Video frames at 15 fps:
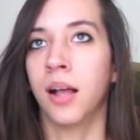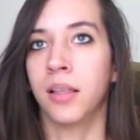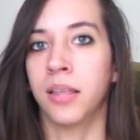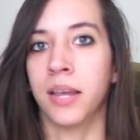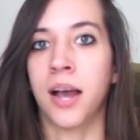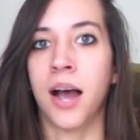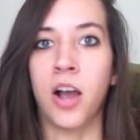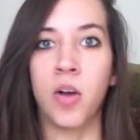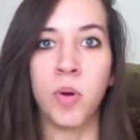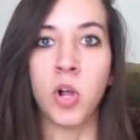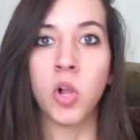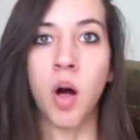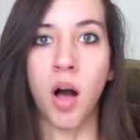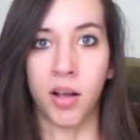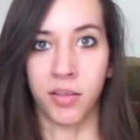like Kyle
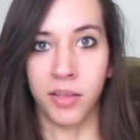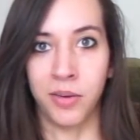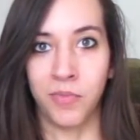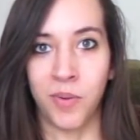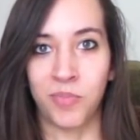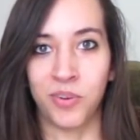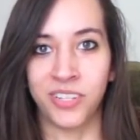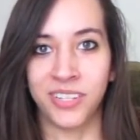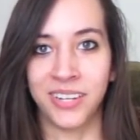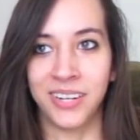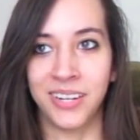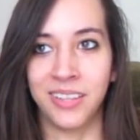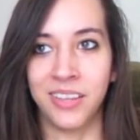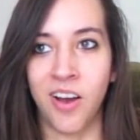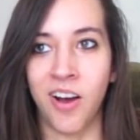MacLachlan
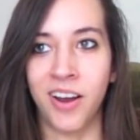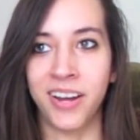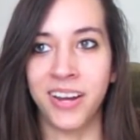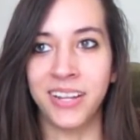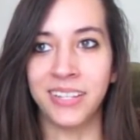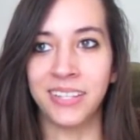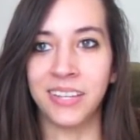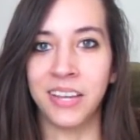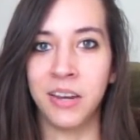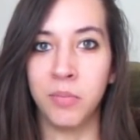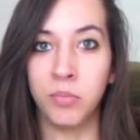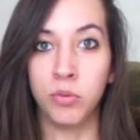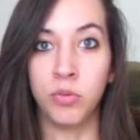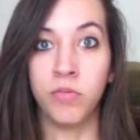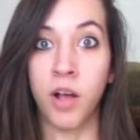represented the audience in
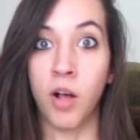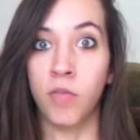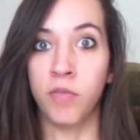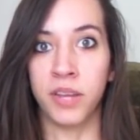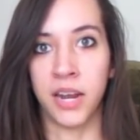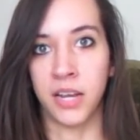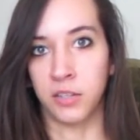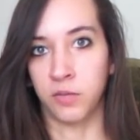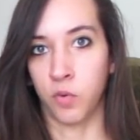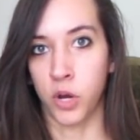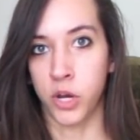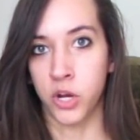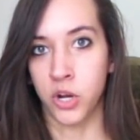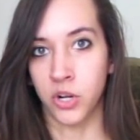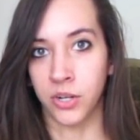Blue Velvet as
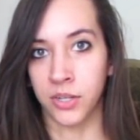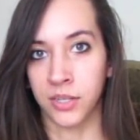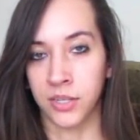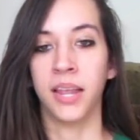voyeurs.